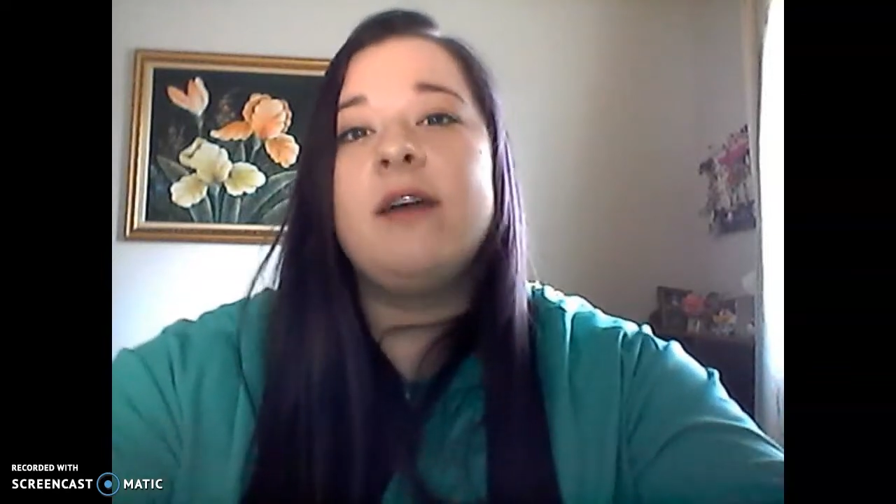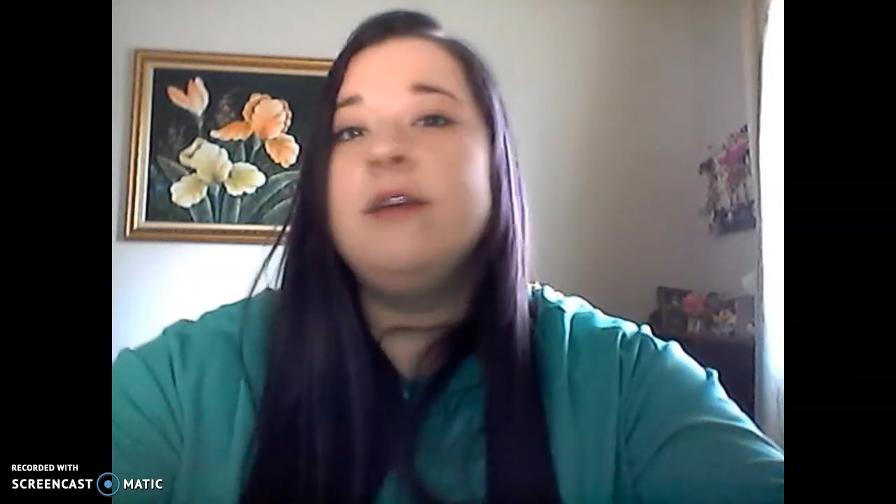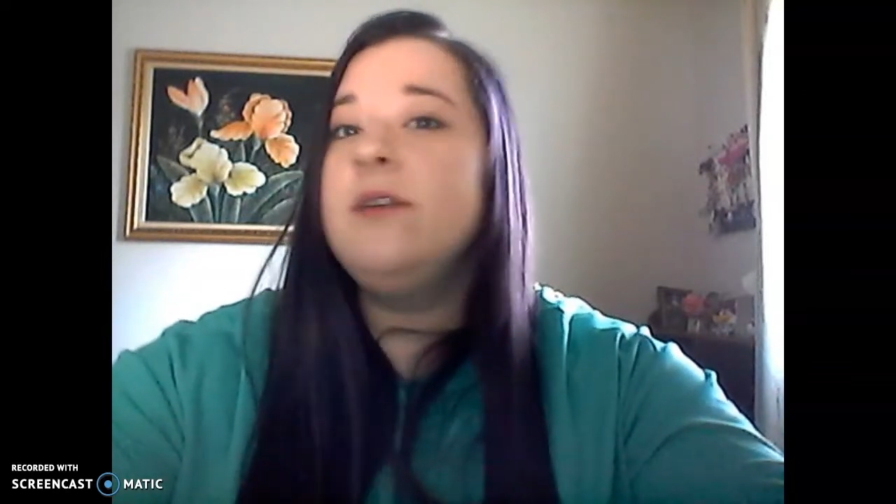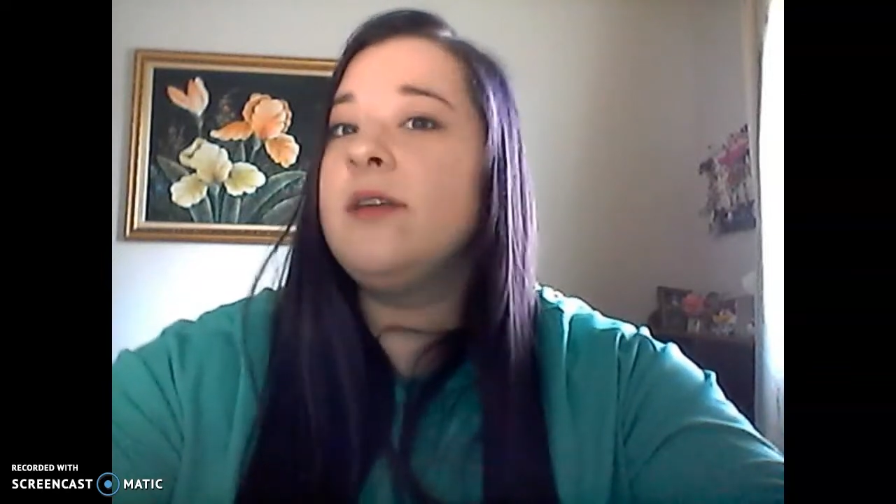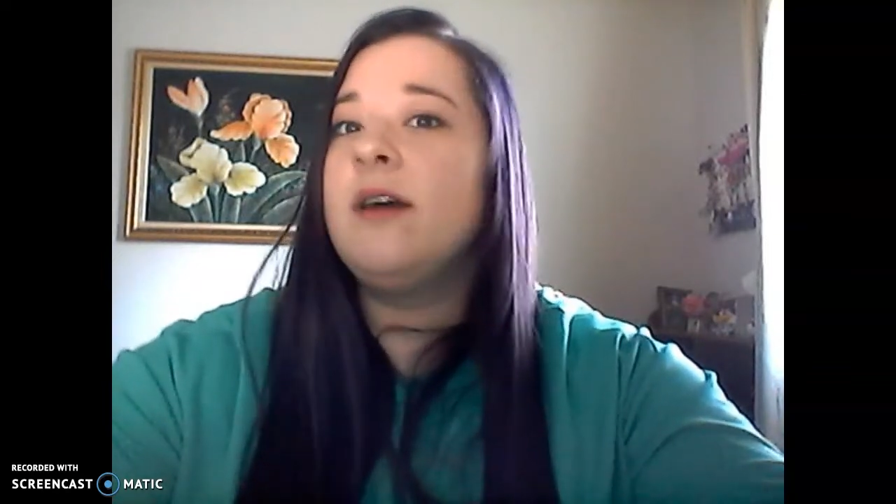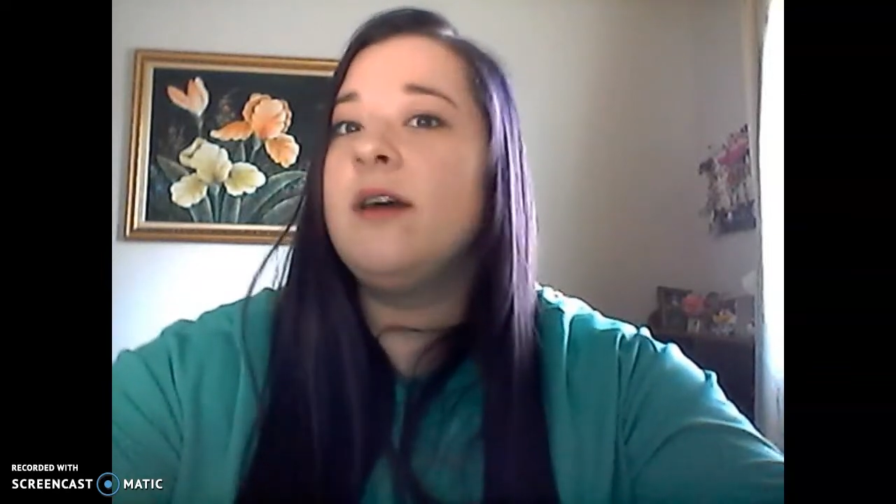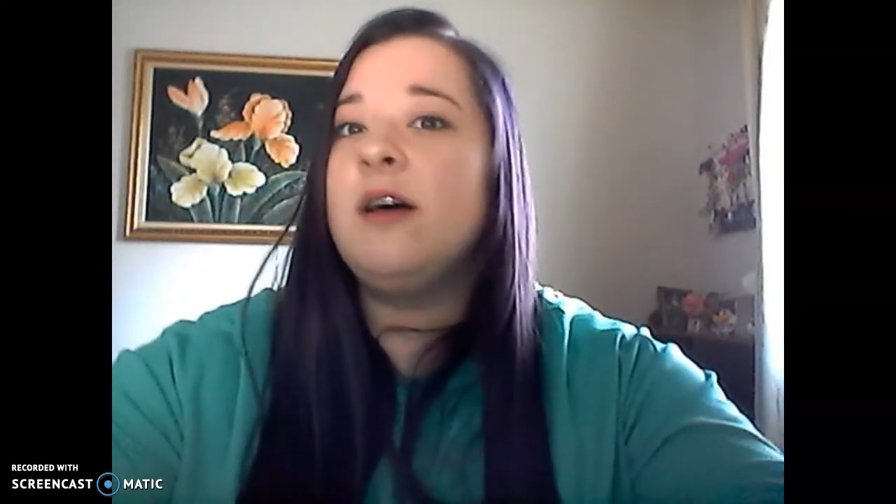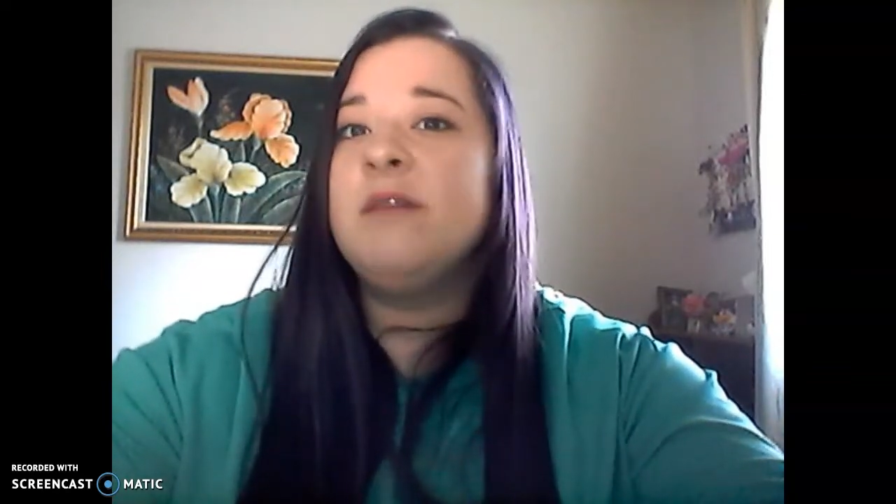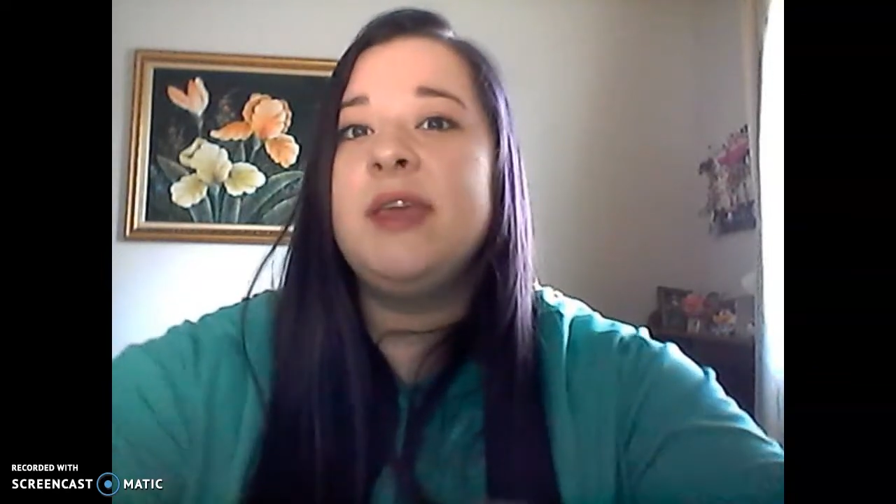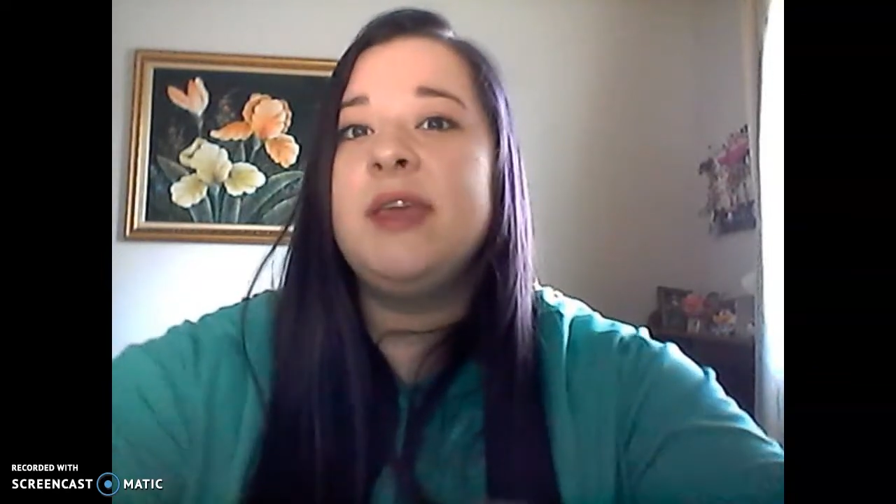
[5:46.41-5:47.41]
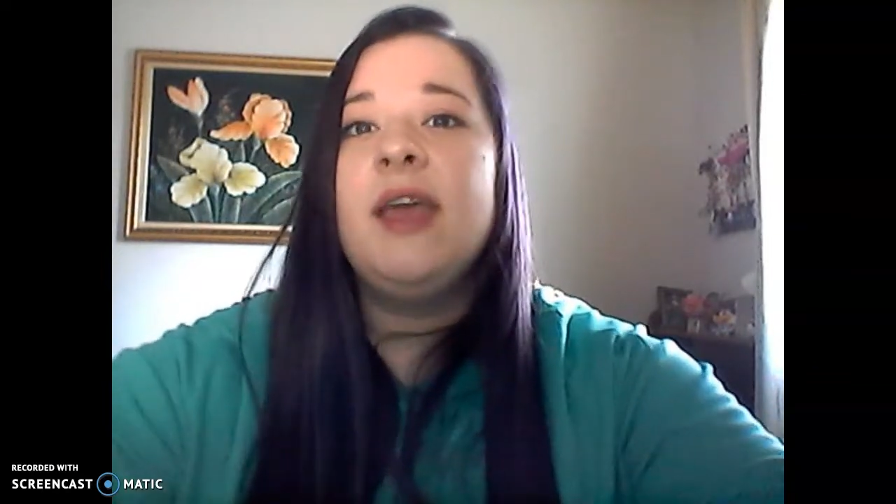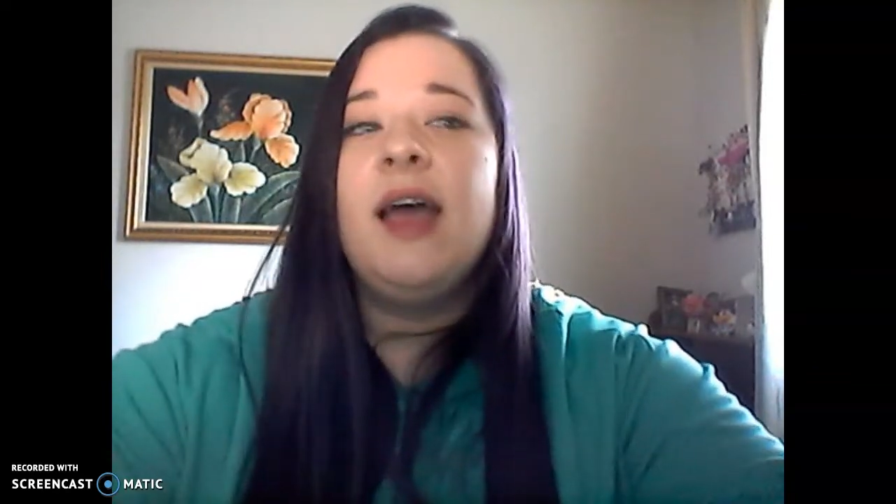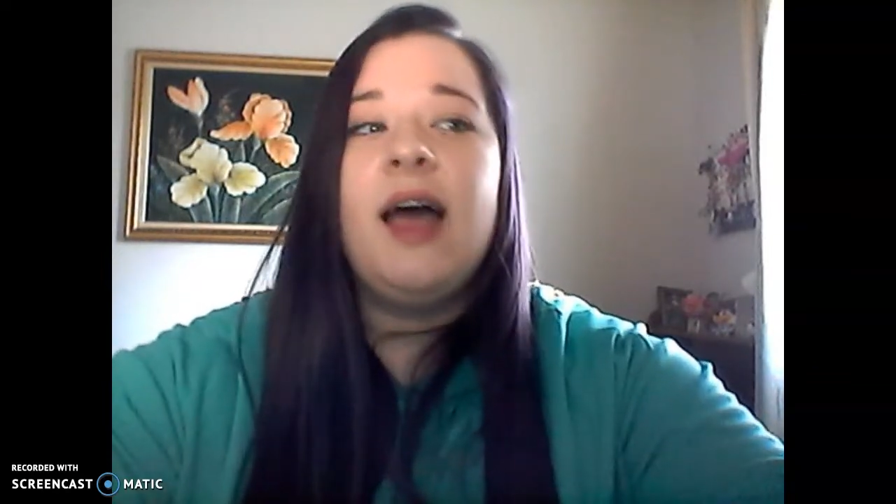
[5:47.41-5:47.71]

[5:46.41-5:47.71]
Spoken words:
or you can call me.